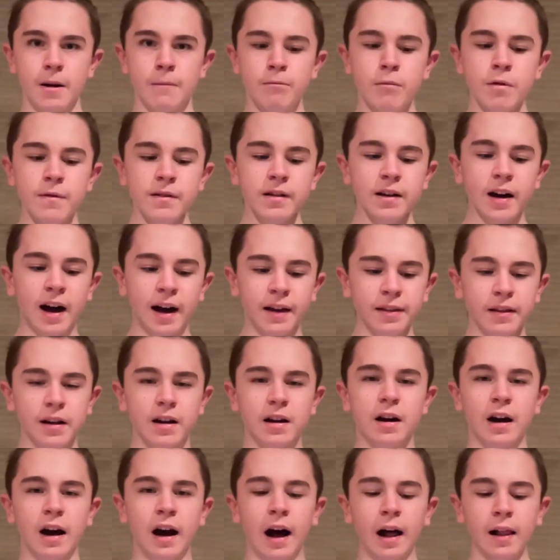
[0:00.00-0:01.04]
Moving on, the
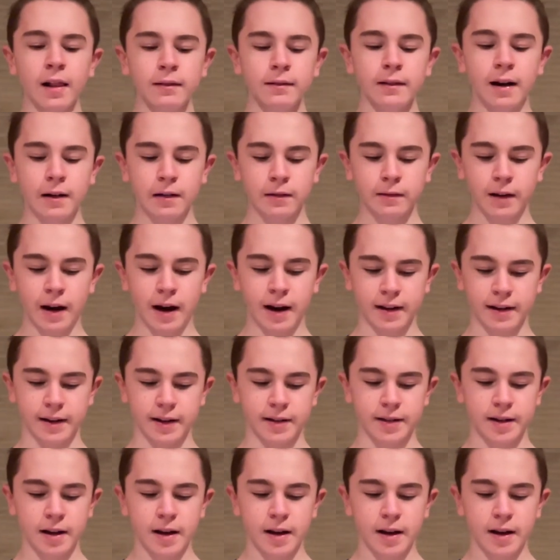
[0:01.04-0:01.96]
Colorado Rockies.